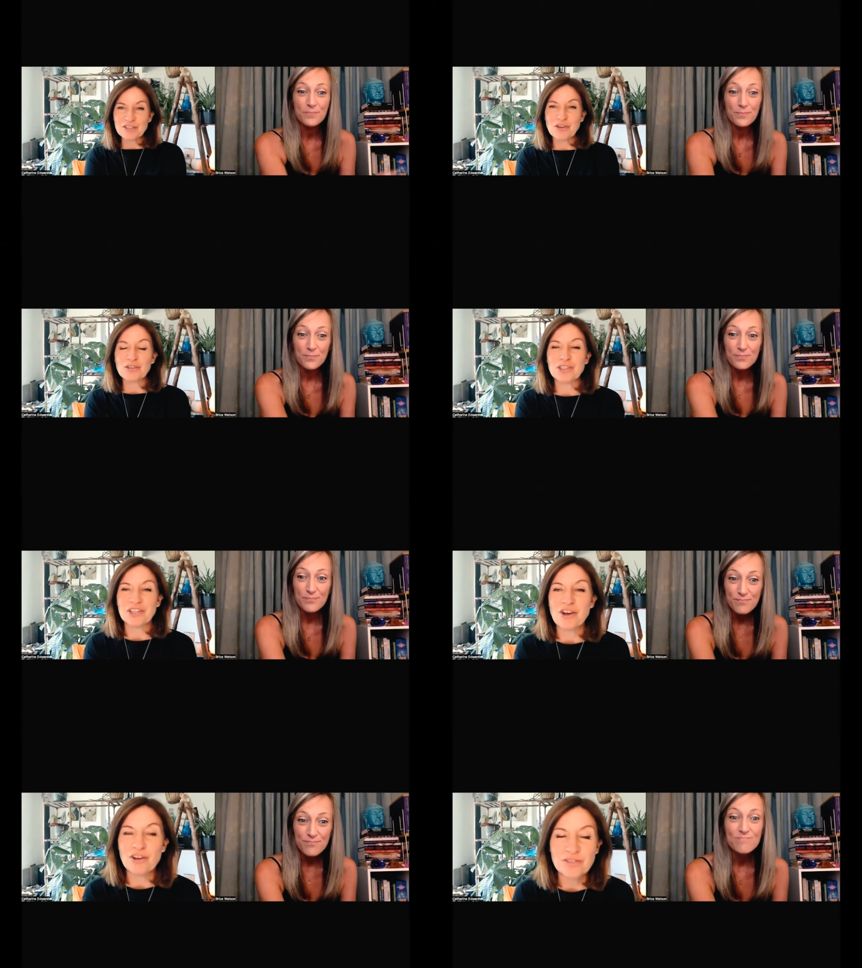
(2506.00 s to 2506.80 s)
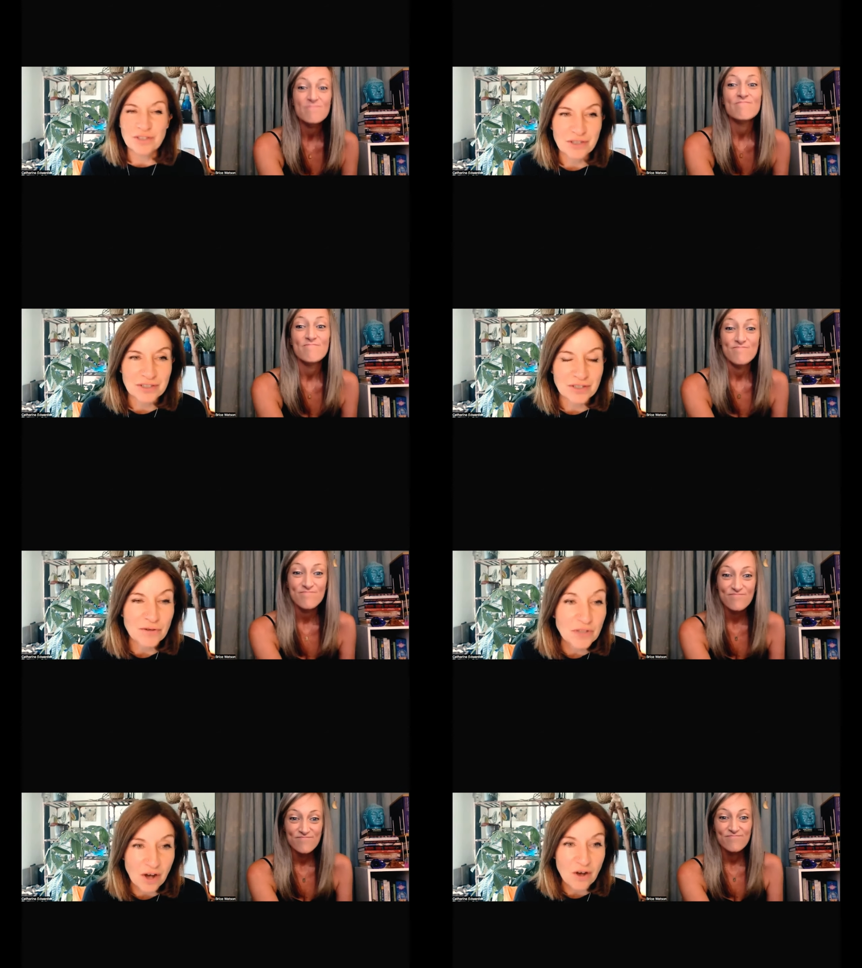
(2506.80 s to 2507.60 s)
Speaker 1: a Scottish castle because
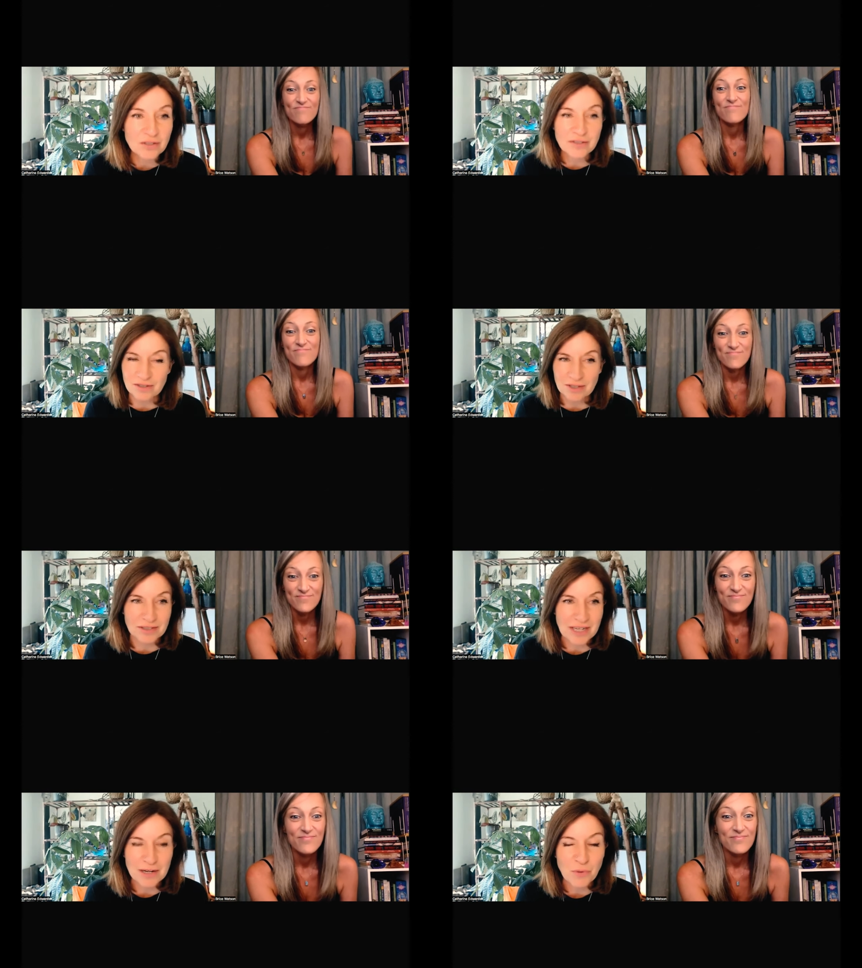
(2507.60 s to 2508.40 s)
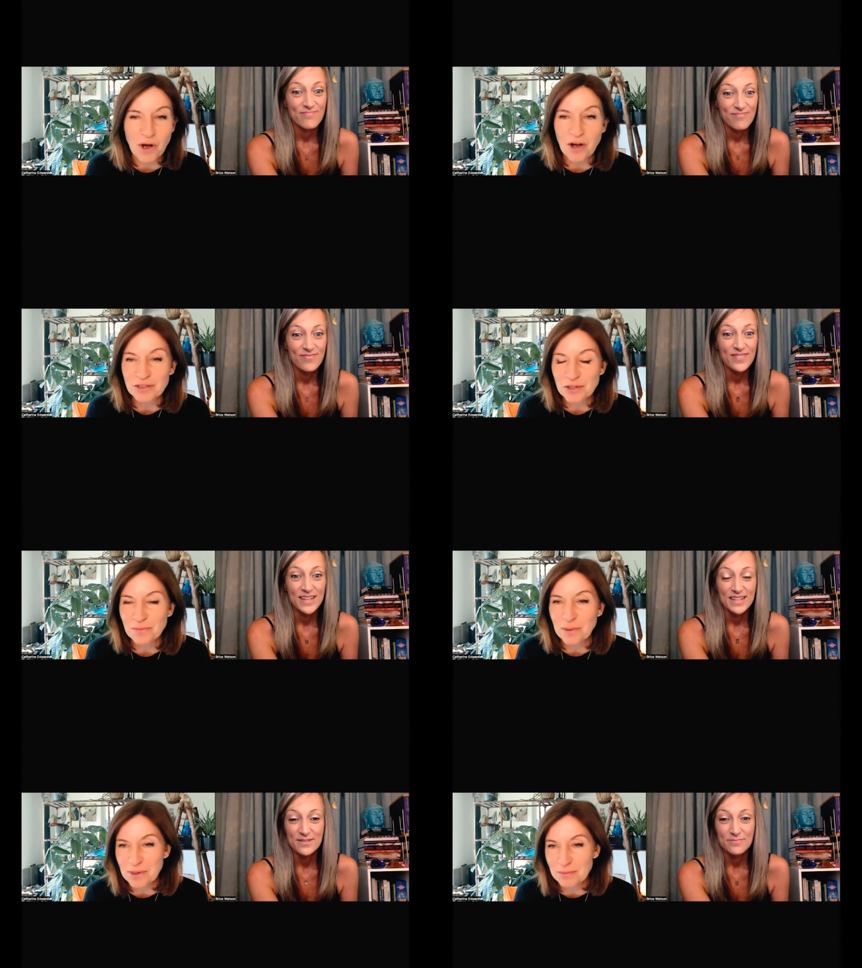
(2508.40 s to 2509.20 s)
those castles. I'll tell you what. I
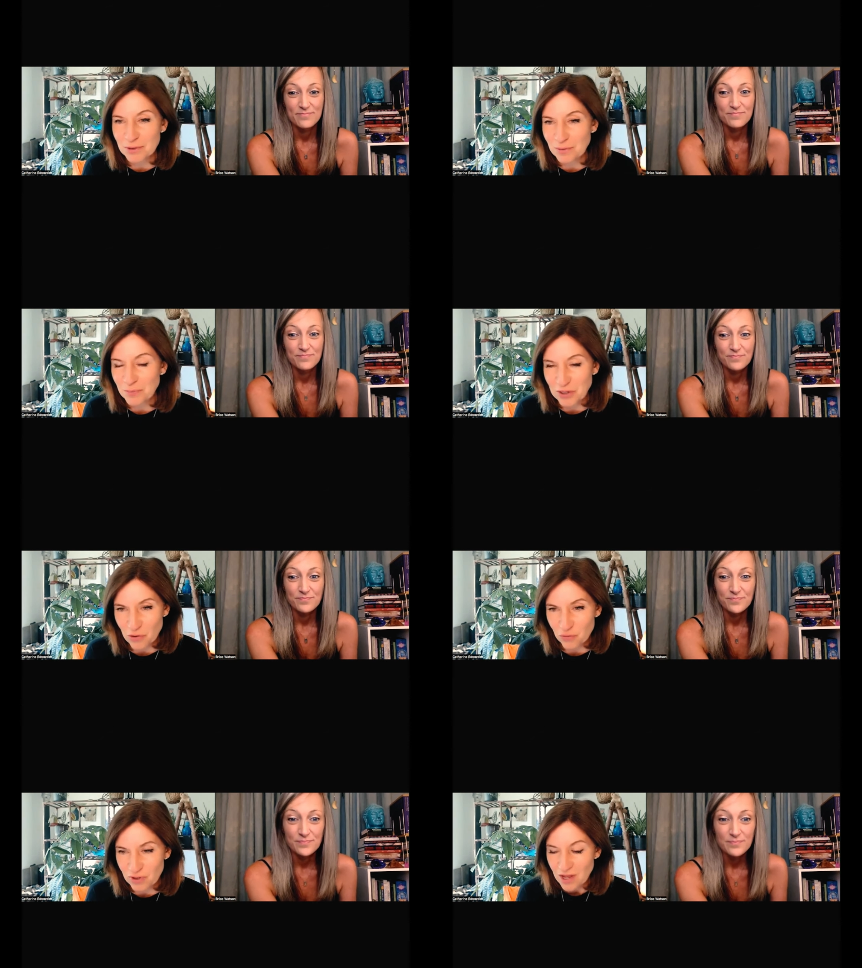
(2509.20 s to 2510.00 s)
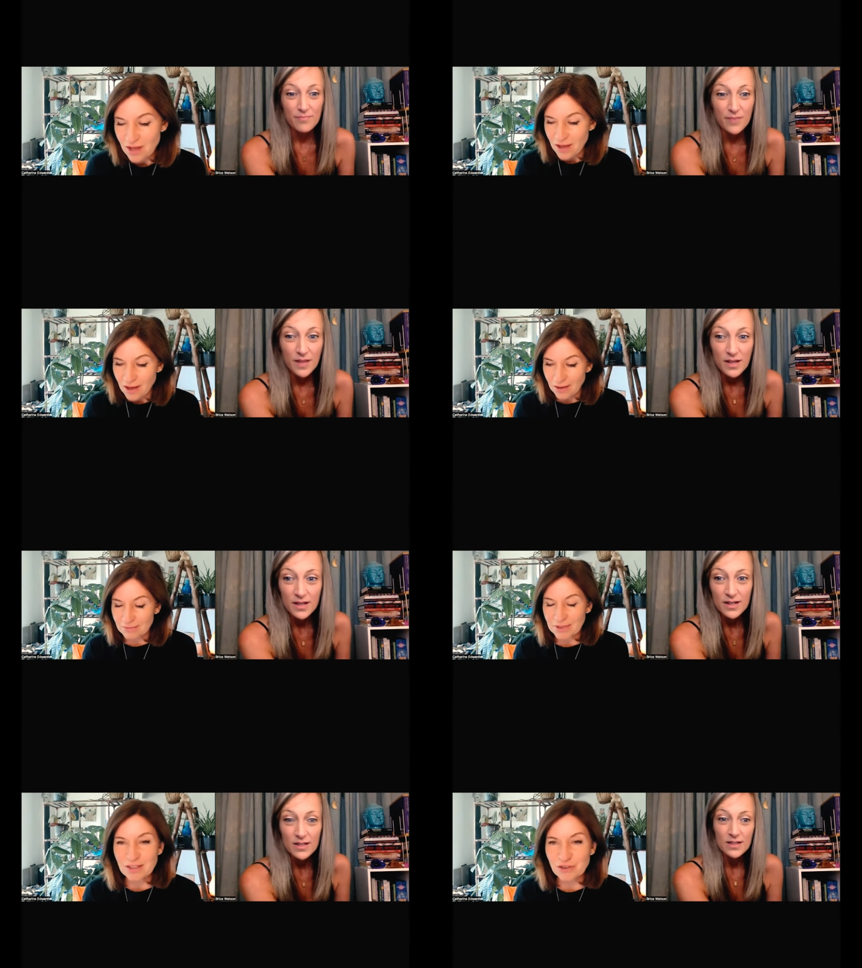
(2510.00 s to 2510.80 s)
took my mum to a big old
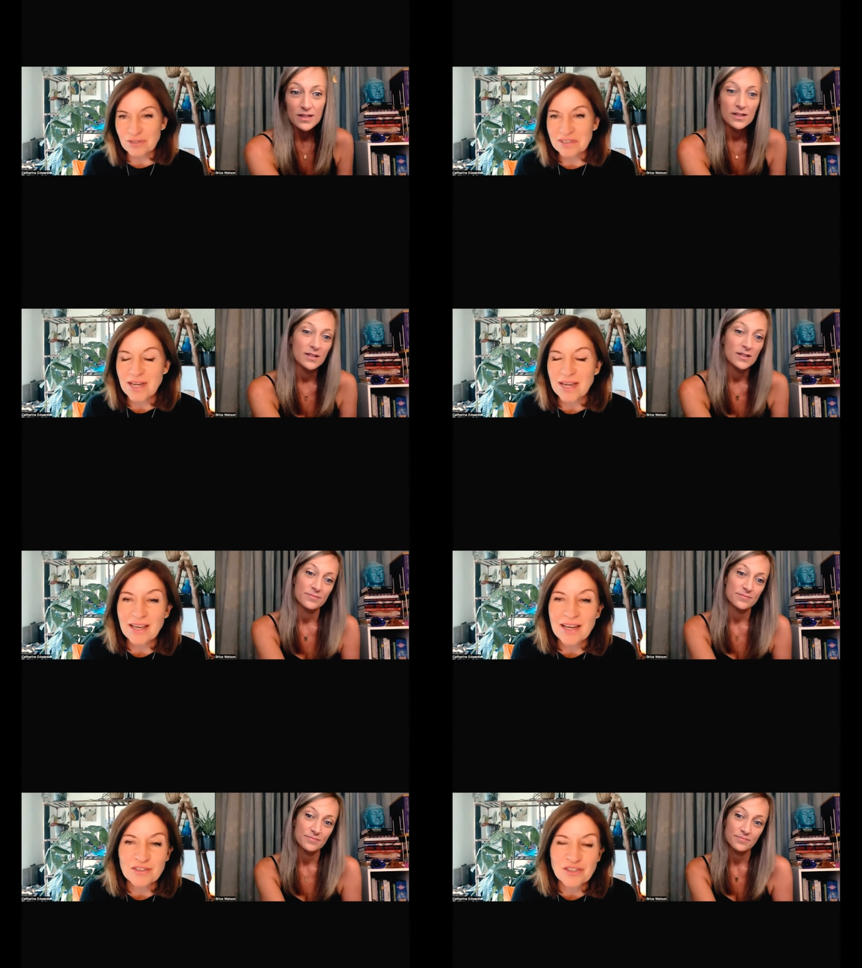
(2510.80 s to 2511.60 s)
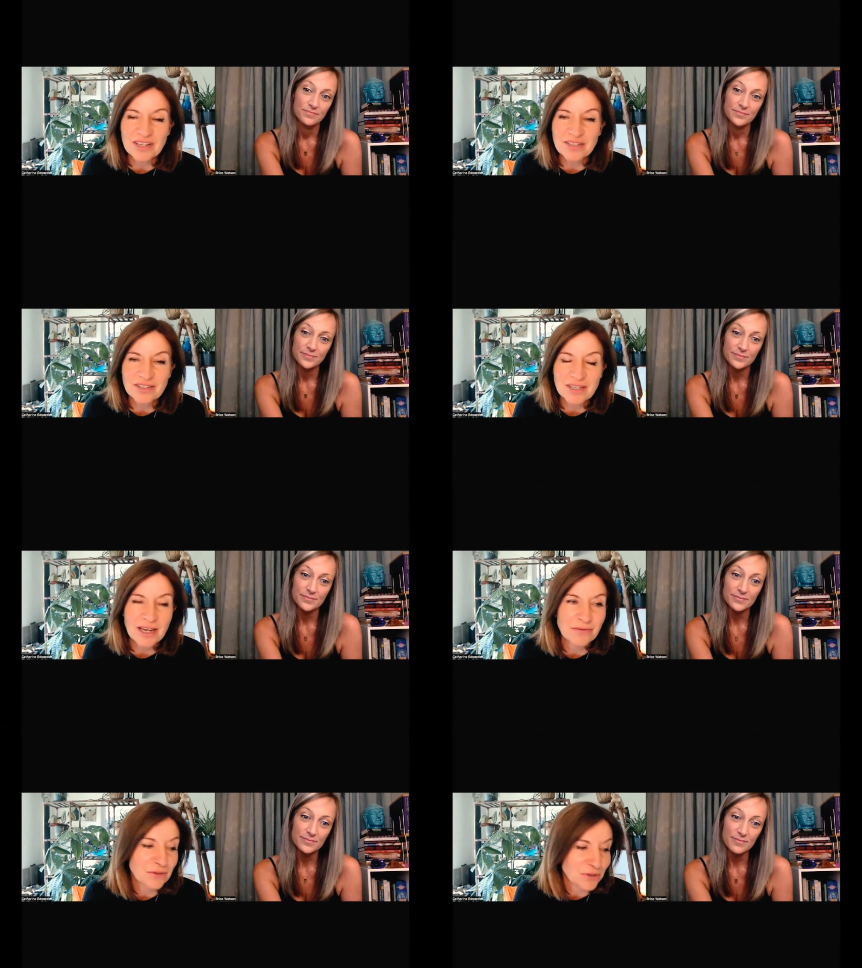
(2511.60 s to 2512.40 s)
um, country estate house
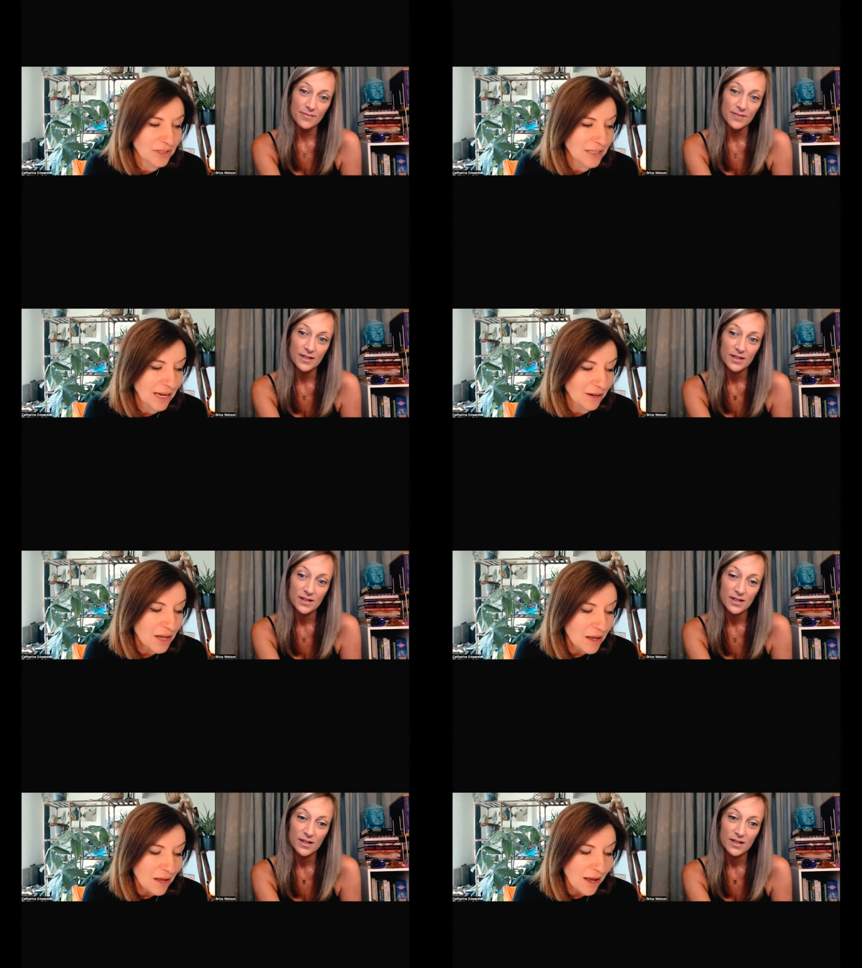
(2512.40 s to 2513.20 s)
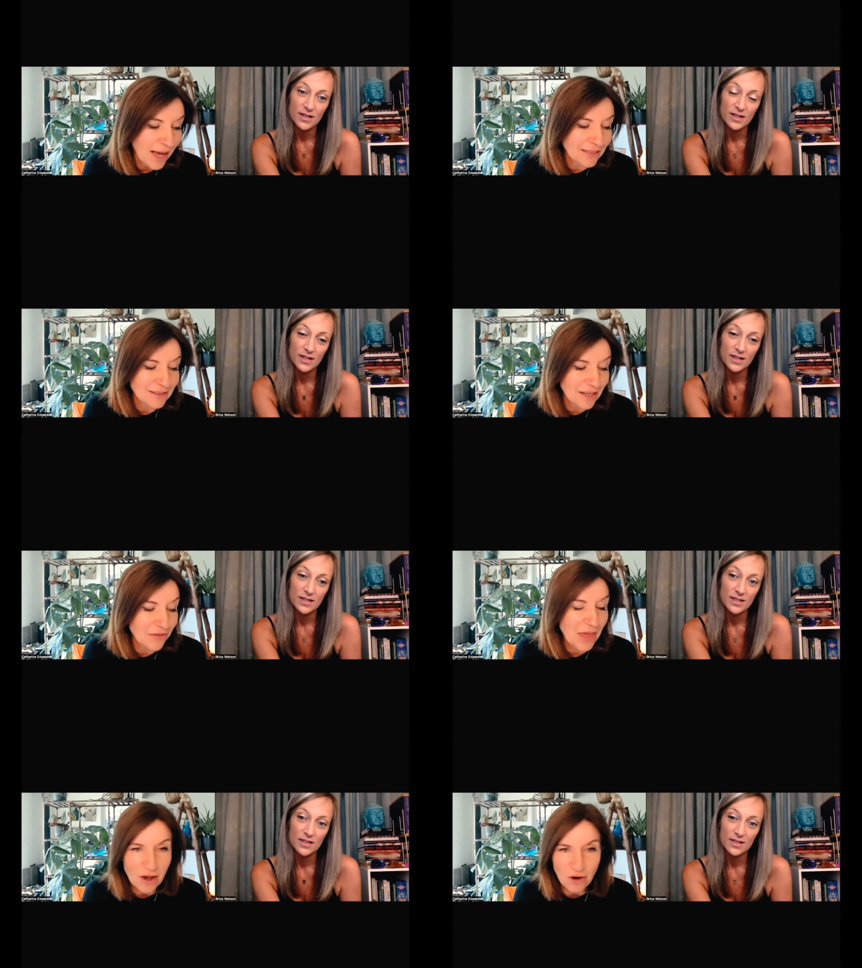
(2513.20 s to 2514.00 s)
yesterday for a treat out and
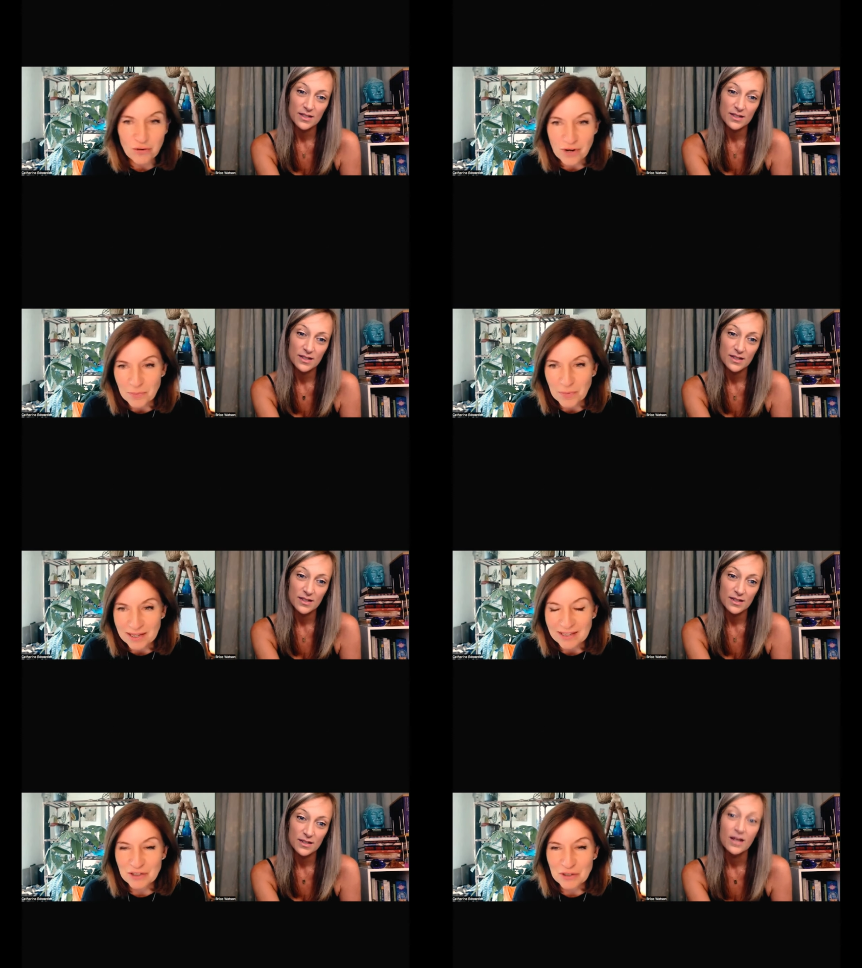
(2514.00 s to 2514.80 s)
they are creepy.